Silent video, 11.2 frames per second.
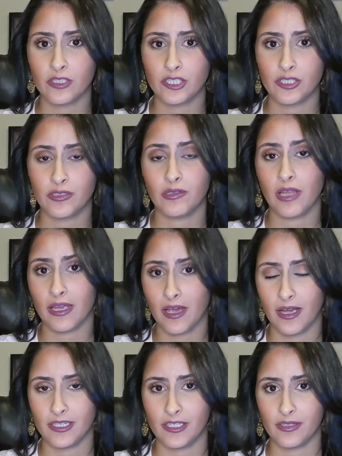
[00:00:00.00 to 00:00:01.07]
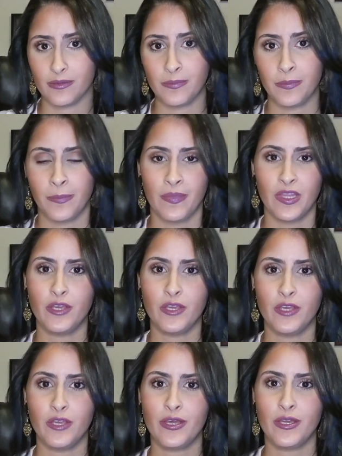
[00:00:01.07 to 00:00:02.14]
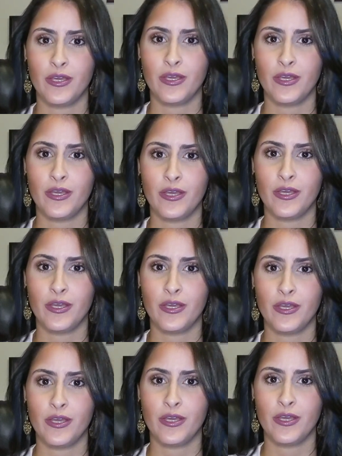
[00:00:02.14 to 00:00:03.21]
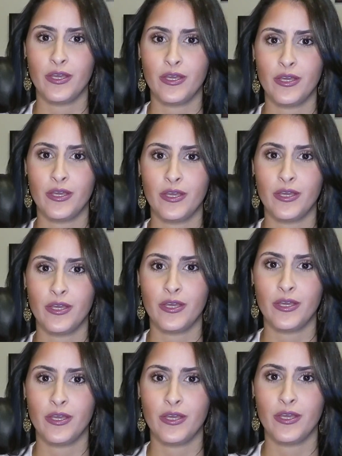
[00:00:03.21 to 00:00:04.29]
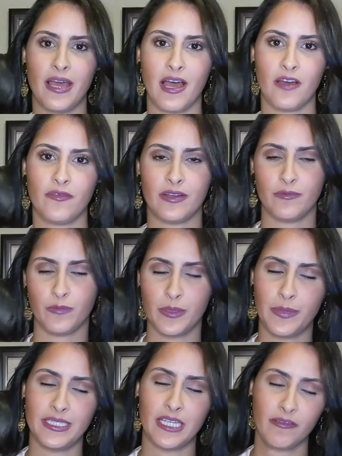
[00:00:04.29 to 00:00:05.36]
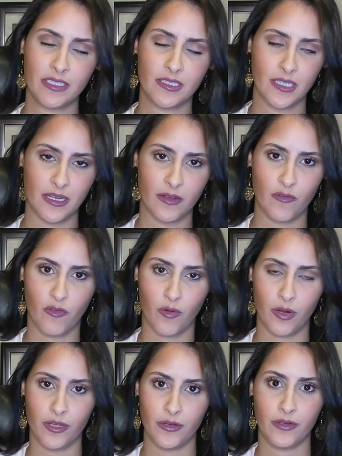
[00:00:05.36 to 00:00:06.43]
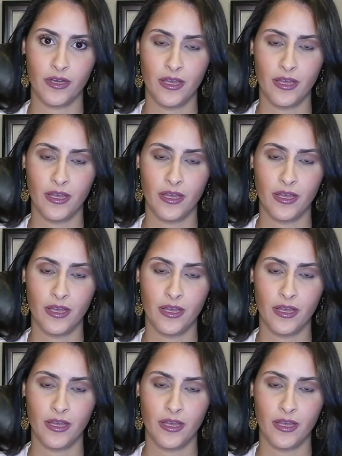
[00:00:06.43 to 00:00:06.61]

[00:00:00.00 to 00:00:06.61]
what you do like I do, you can still offset the loss of income that you would have and would be devastating for you.